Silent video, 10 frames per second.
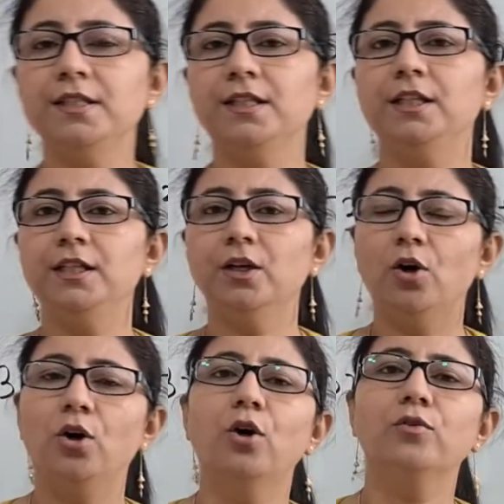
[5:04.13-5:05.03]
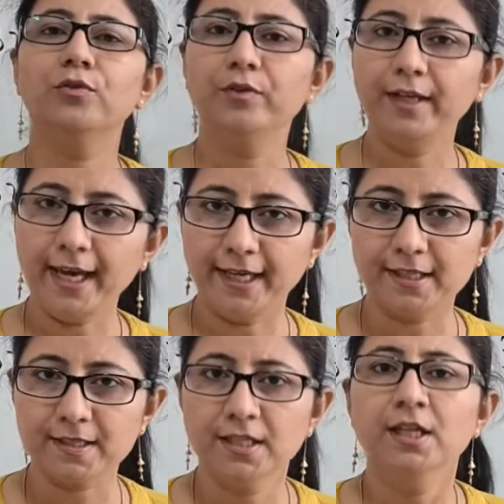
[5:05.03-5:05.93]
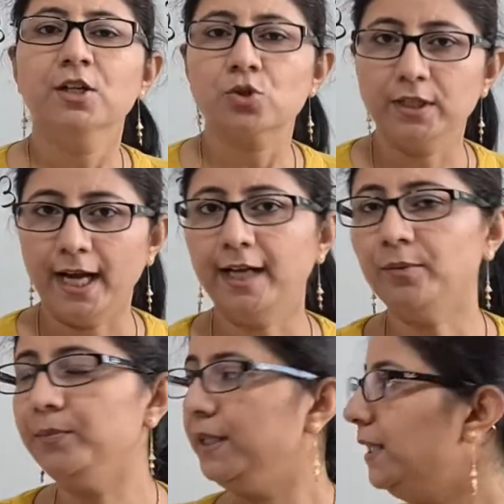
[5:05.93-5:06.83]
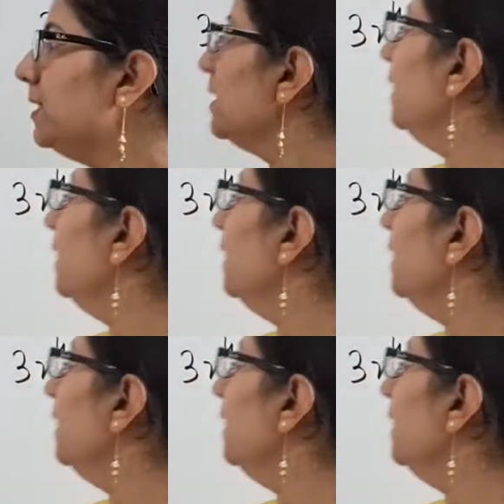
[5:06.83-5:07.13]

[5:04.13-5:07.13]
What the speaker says: degree of x. So that means